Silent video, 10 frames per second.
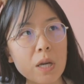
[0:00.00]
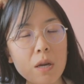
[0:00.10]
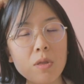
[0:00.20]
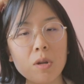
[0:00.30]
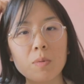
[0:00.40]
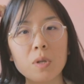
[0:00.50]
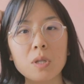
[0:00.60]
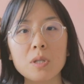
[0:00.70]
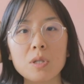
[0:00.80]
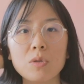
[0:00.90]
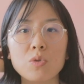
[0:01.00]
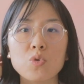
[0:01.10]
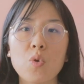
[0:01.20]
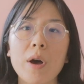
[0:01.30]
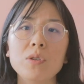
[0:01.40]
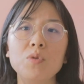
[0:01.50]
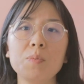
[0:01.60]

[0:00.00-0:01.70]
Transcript: and therapists try to